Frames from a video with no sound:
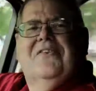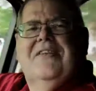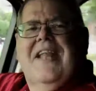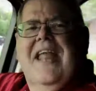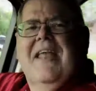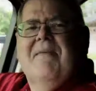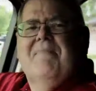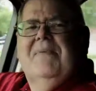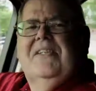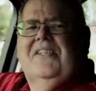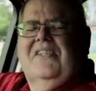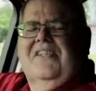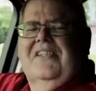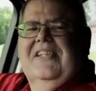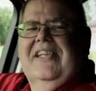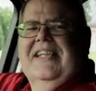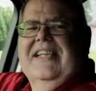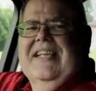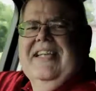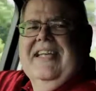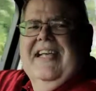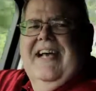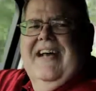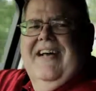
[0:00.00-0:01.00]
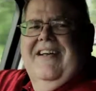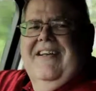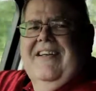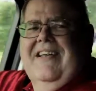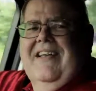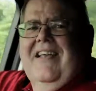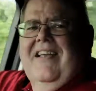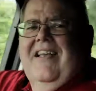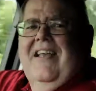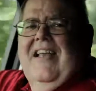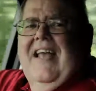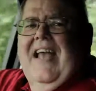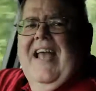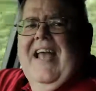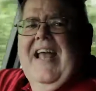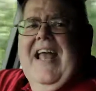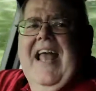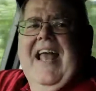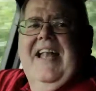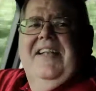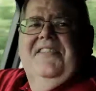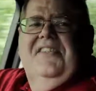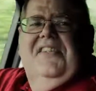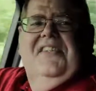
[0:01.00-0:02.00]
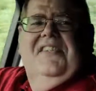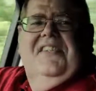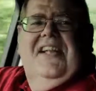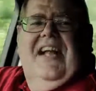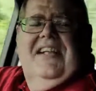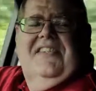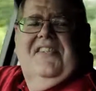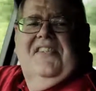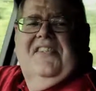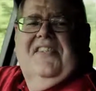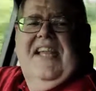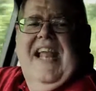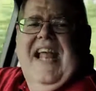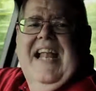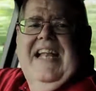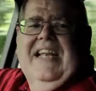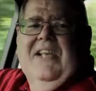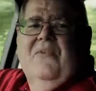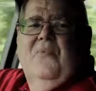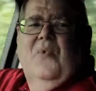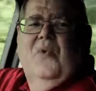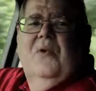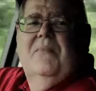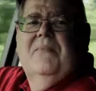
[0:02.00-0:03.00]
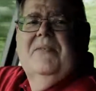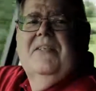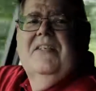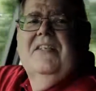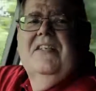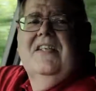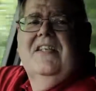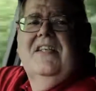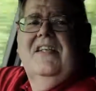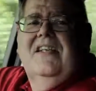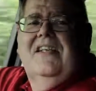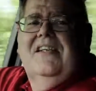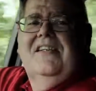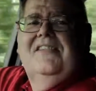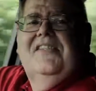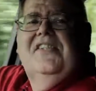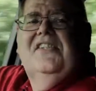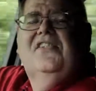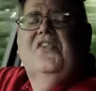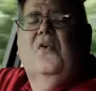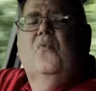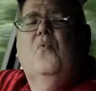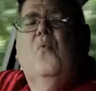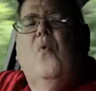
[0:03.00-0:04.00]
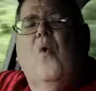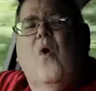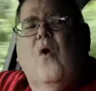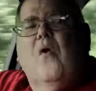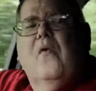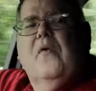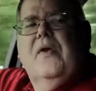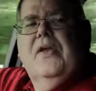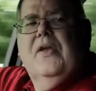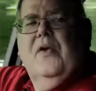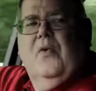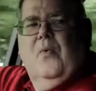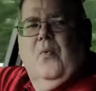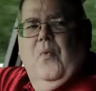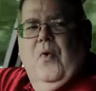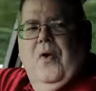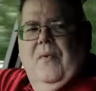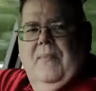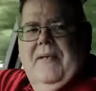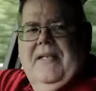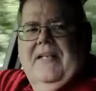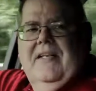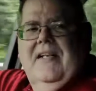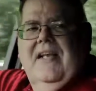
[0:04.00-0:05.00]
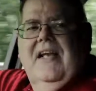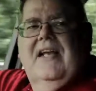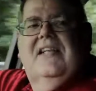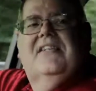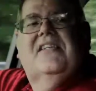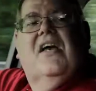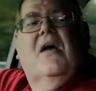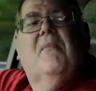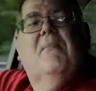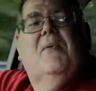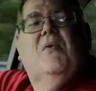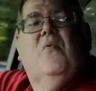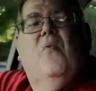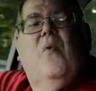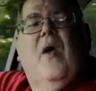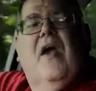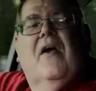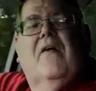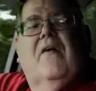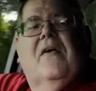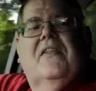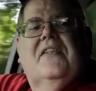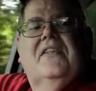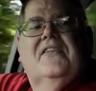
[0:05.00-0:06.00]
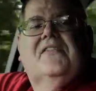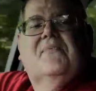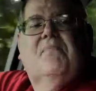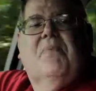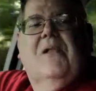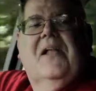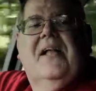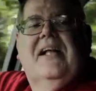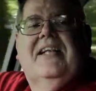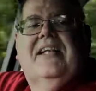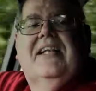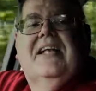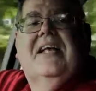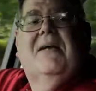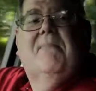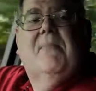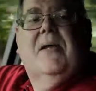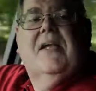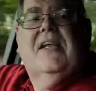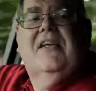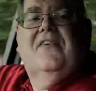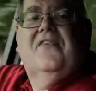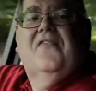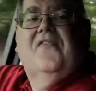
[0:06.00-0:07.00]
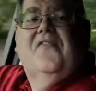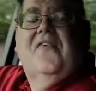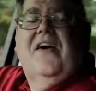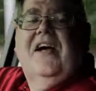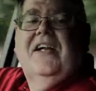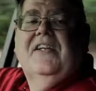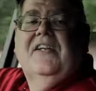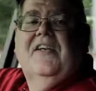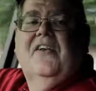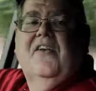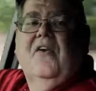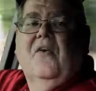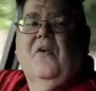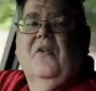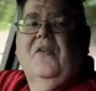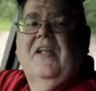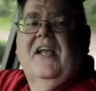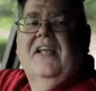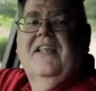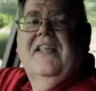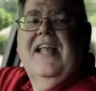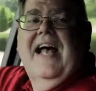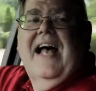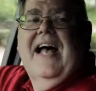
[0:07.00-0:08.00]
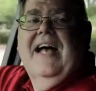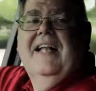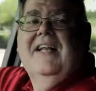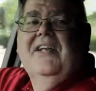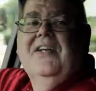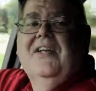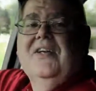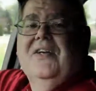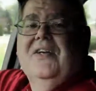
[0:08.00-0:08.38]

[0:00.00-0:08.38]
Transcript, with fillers: her name is Lydia. And, she's not just any woman, she's a warrior woman. Tell me where on this planet am I going to find a girl like that?